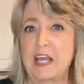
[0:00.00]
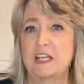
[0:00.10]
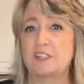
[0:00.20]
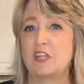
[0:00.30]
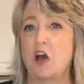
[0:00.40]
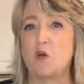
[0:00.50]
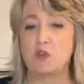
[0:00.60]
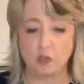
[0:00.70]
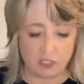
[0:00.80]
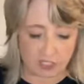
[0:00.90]
So
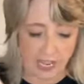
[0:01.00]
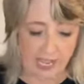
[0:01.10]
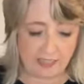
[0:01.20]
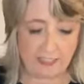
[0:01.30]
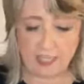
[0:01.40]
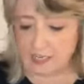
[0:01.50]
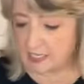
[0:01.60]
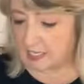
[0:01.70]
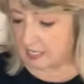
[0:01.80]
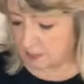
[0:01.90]
you can take this
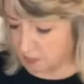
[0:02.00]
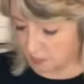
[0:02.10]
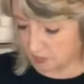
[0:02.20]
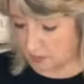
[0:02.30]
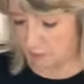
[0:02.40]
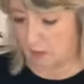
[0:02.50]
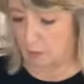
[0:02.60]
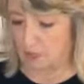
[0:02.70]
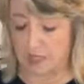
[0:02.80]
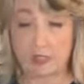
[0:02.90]
idea and totally run
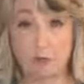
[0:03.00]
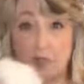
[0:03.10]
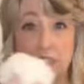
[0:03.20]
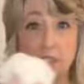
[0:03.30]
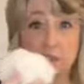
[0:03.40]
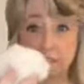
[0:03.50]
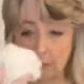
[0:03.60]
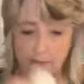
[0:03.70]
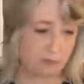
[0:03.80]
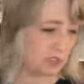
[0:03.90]
with it. We're going to use
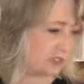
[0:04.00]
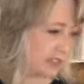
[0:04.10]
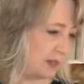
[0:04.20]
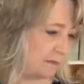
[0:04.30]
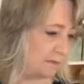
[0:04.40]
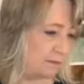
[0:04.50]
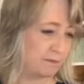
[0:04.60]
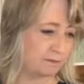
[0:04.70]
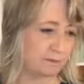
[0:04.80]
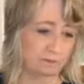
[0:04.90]
some, just some
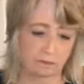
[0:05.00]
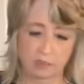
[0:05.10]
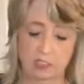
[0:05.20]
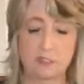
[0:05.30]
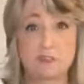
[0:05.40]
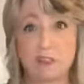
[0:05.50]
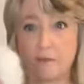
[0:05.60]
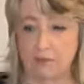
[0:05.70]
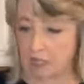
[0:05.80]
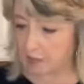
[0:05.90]

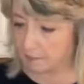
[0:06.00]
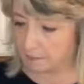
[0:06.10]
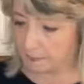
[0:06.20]
stuffing.